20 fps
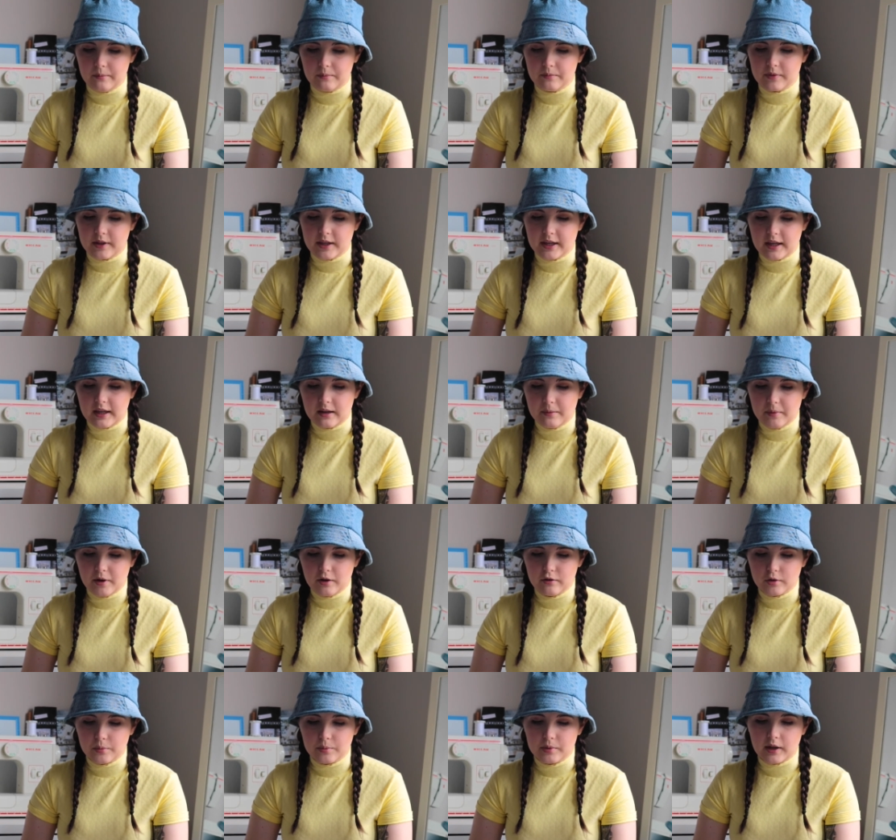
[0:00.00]
The email
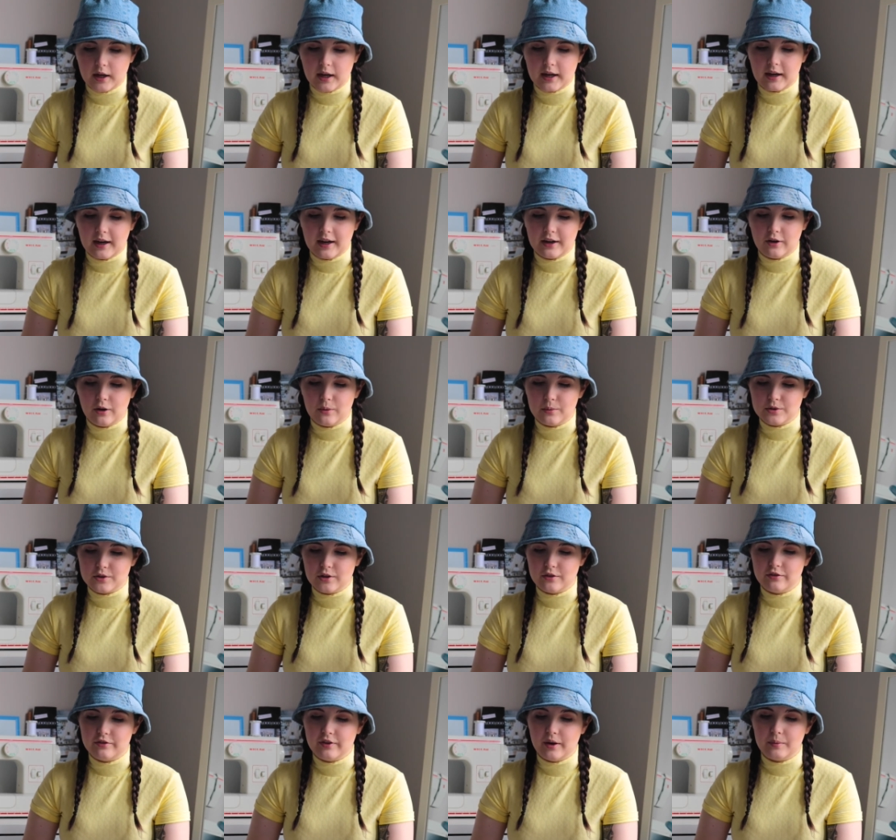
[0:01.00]
reply I got was
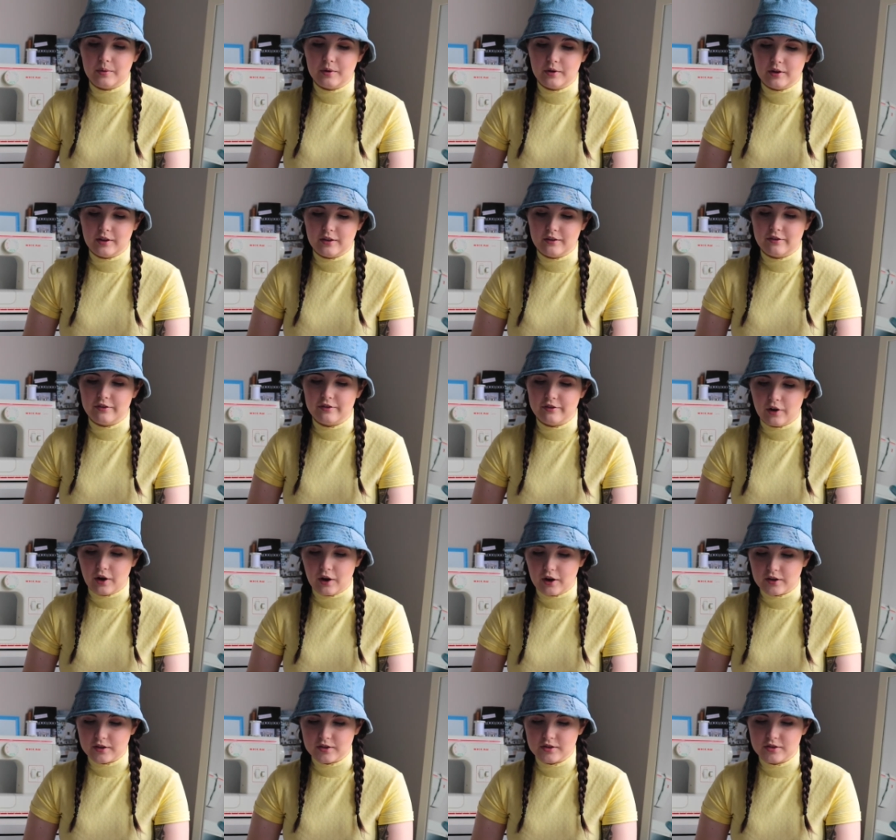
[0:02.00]
on February the
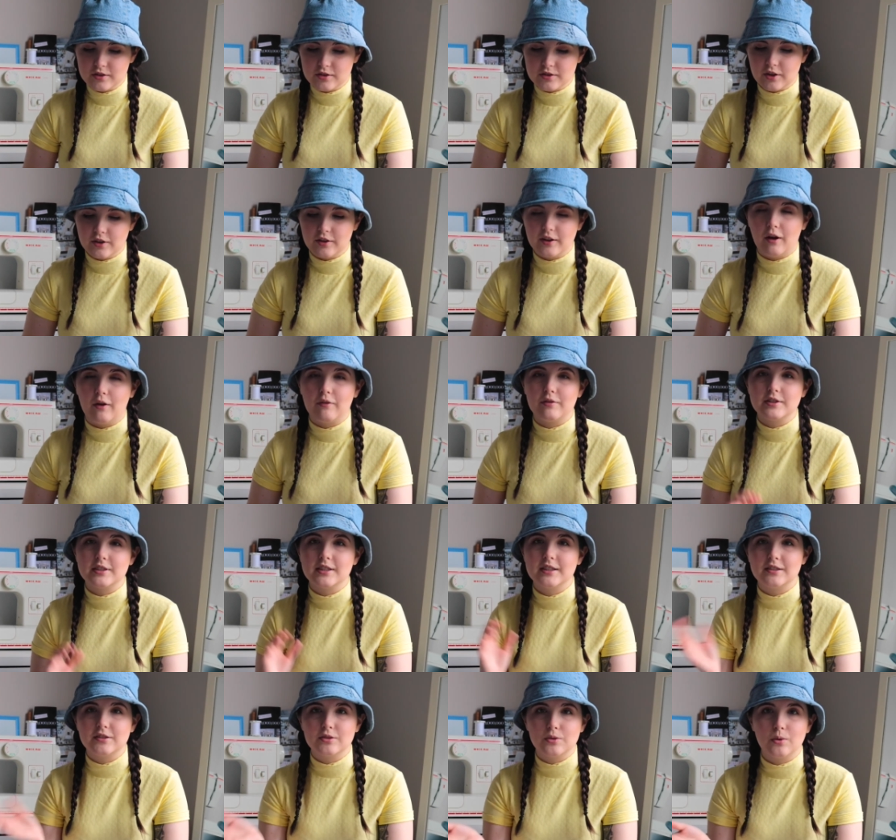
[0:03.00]
1st, so they obviously
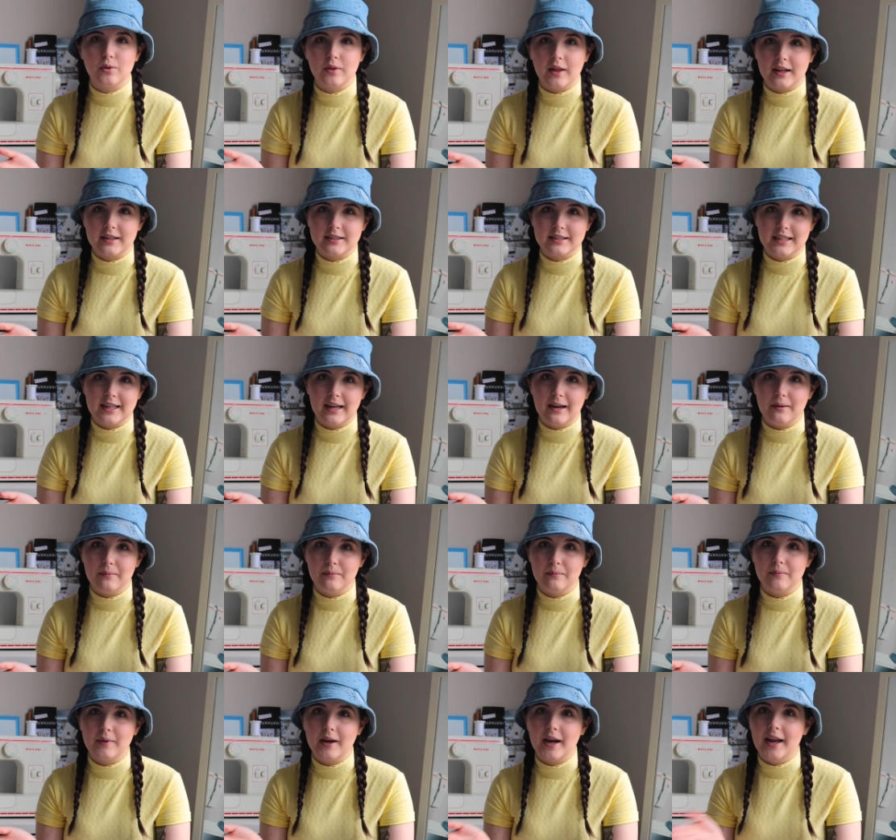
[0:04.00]
saw that
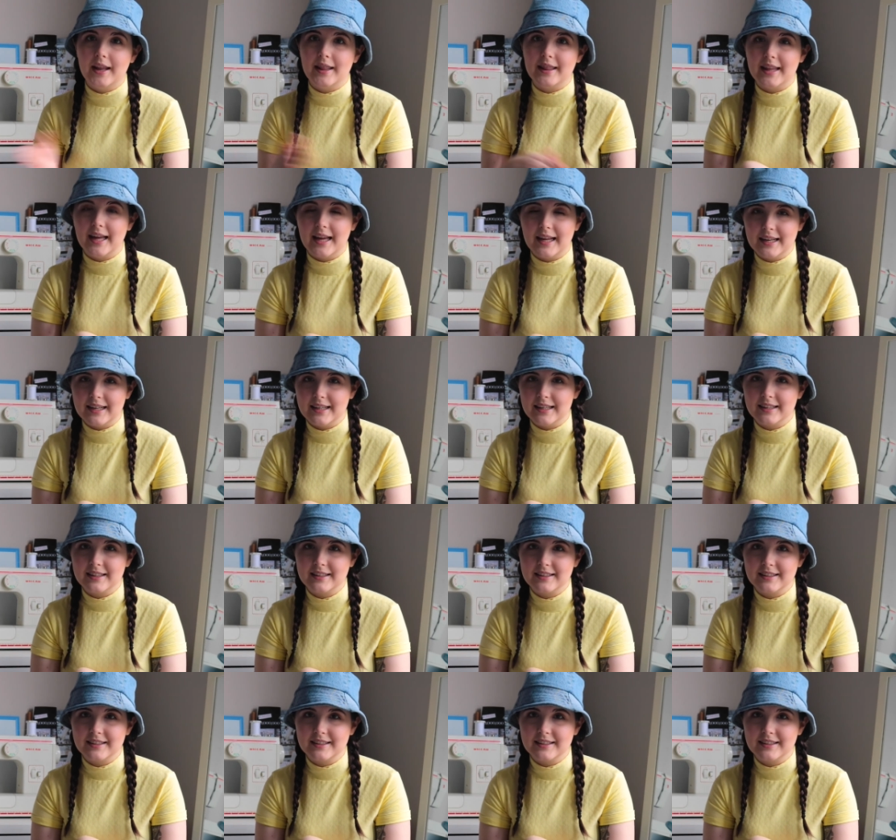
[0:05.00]
DM and then